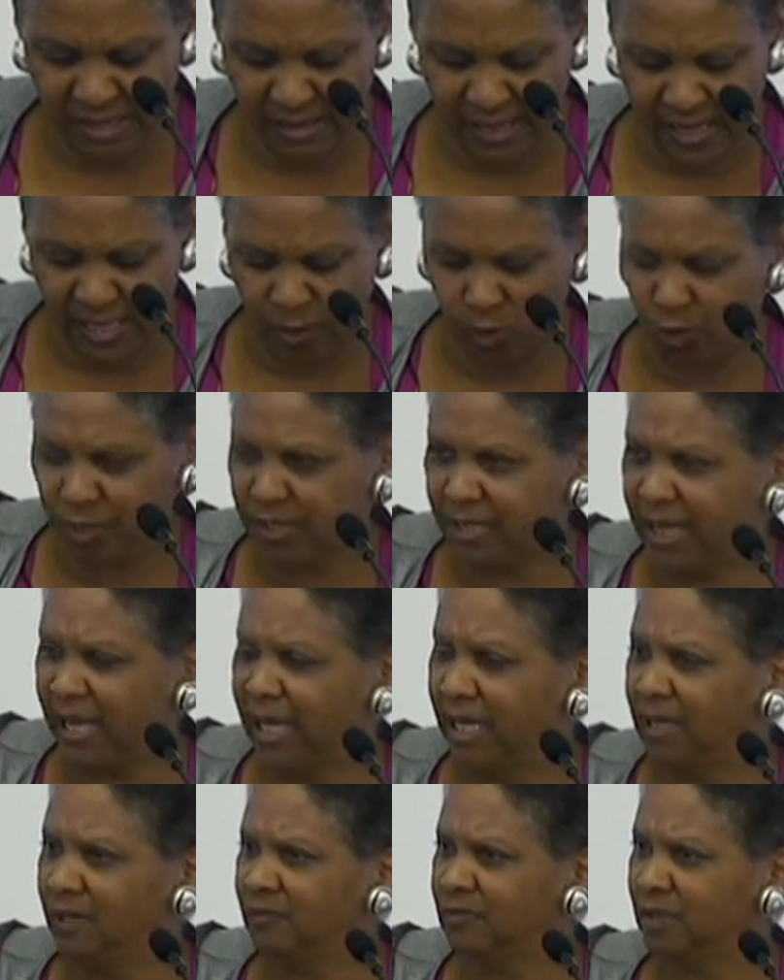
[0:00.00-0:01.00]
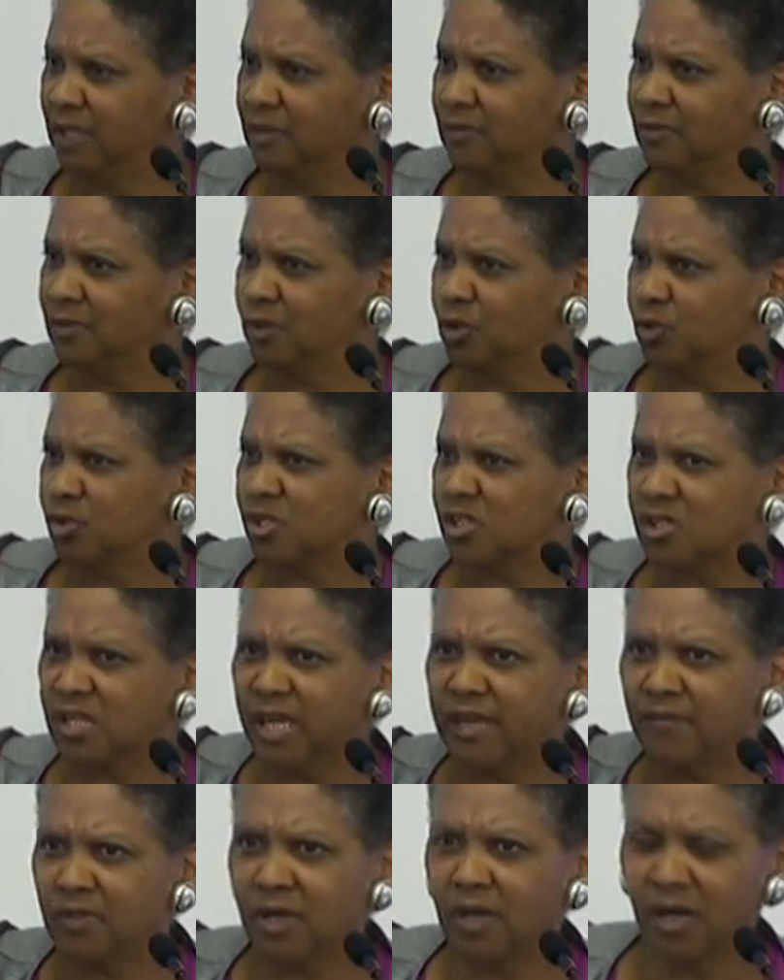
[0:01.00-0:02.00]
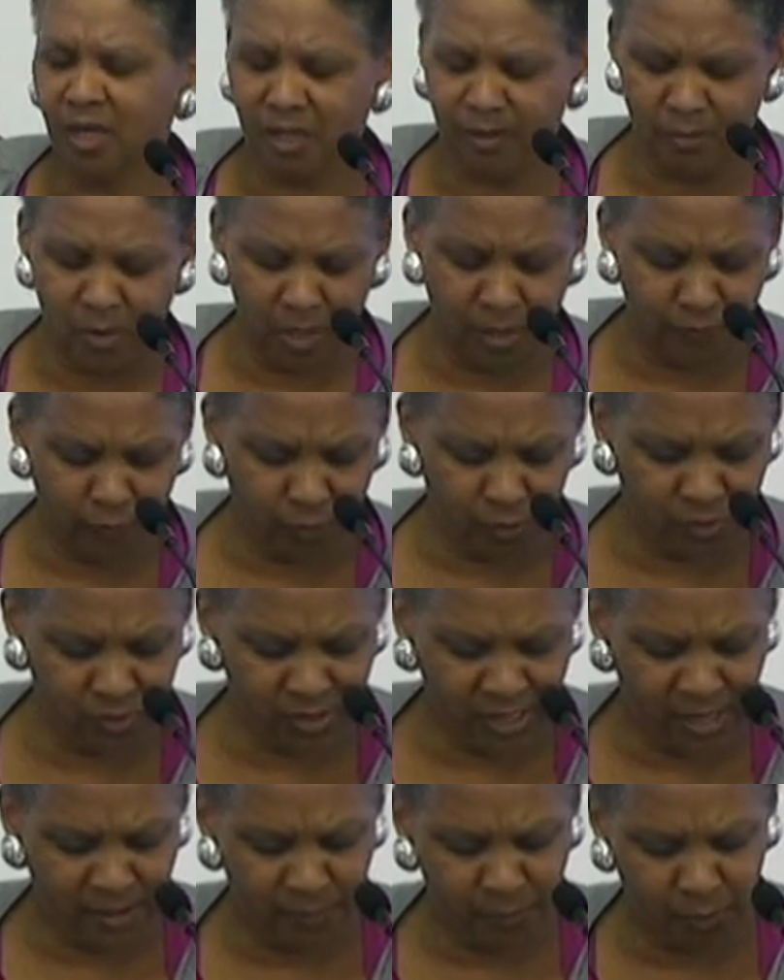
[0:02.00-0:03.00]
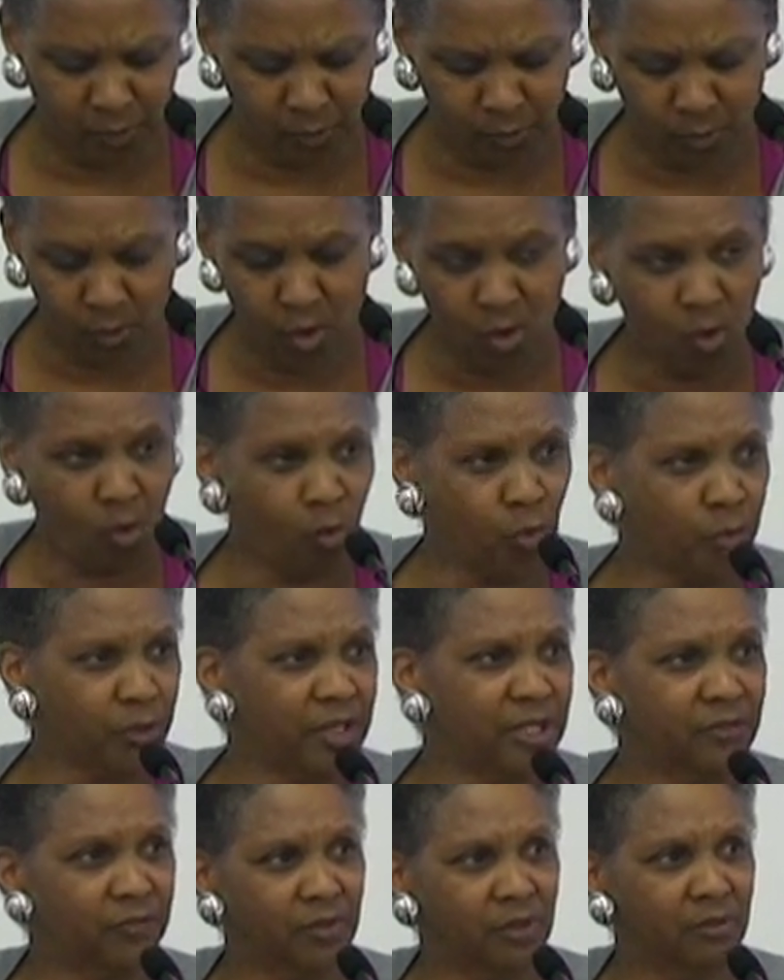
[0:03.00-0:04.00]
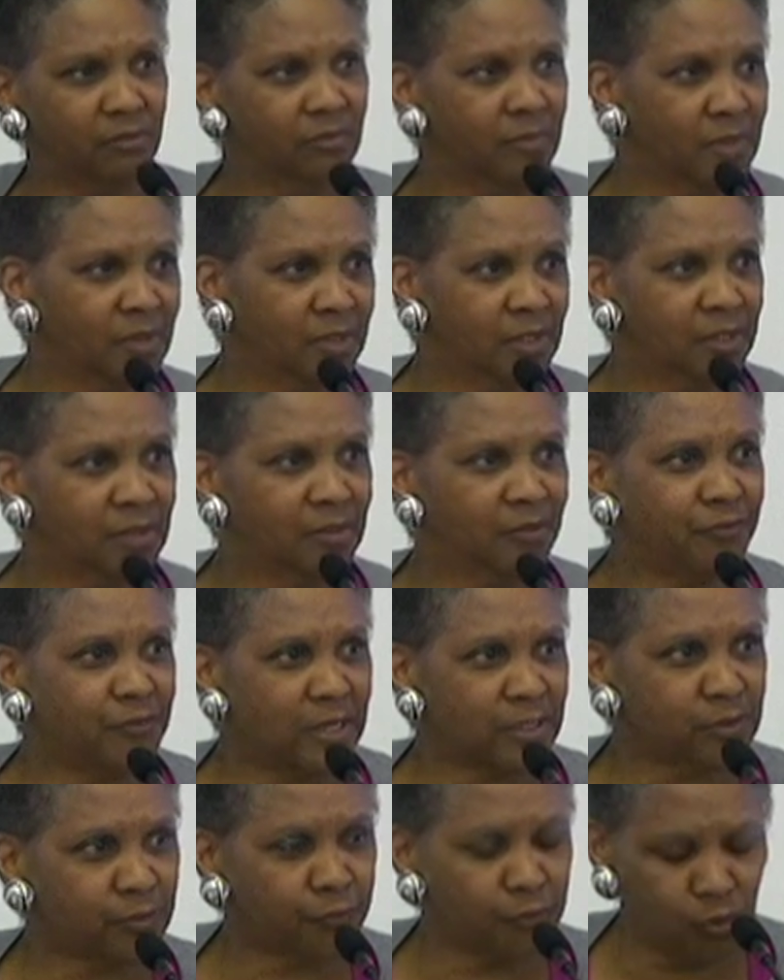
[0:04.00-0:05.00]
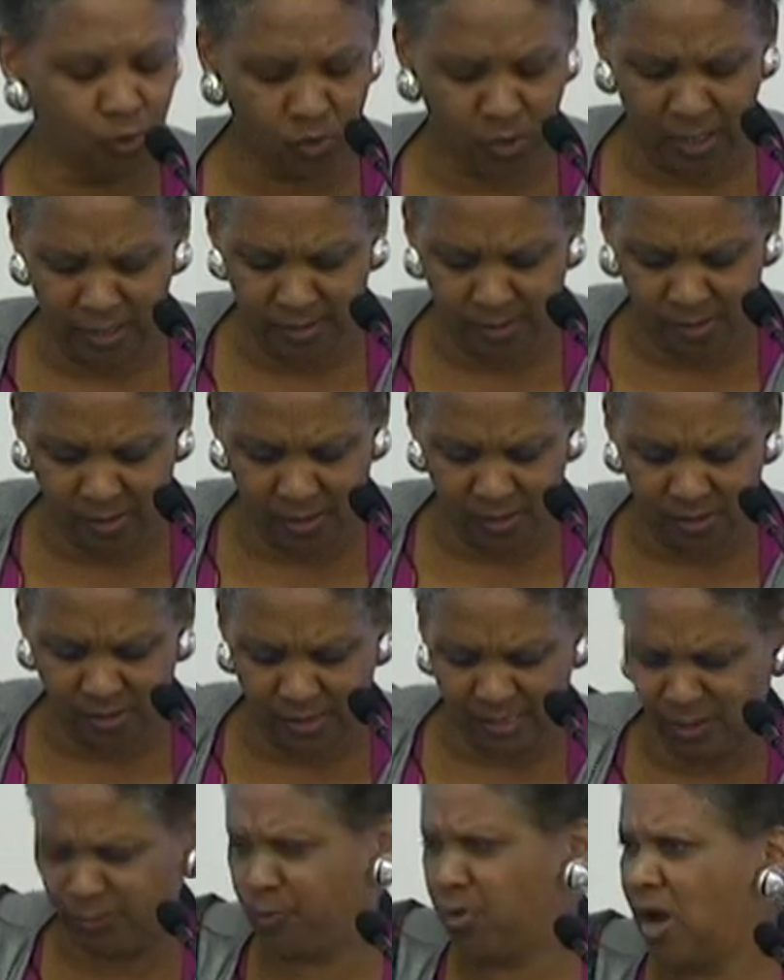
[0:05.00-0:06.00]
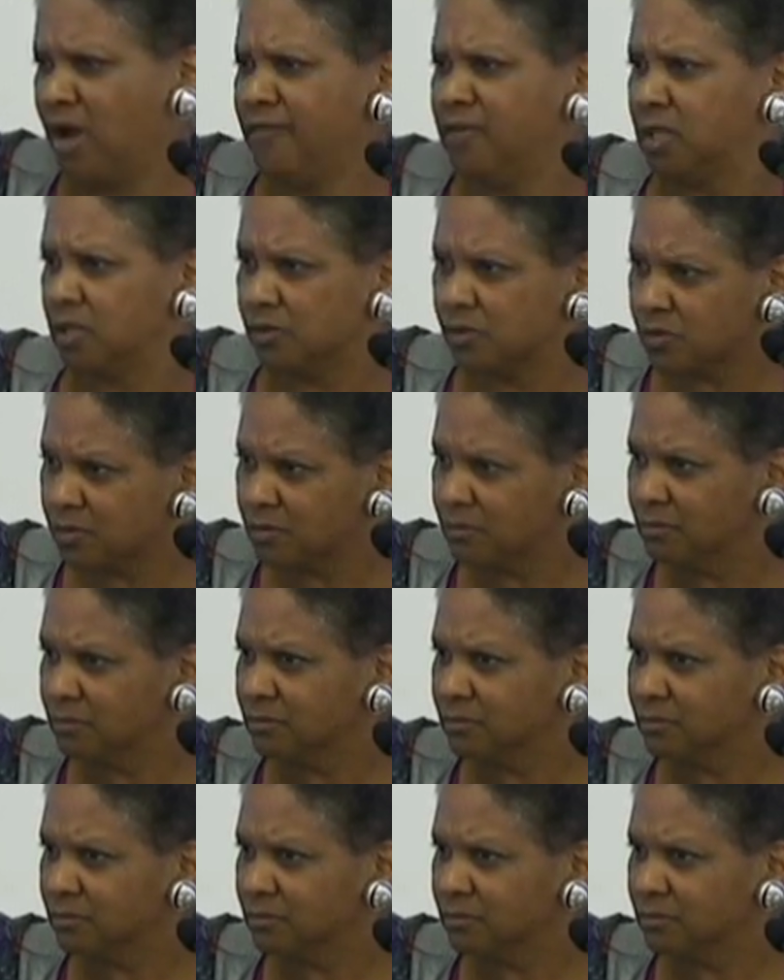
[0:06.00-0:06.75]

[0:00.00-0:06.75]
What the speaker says: ordained that, slave economy, for example, or even the fossil fuel economy is providence.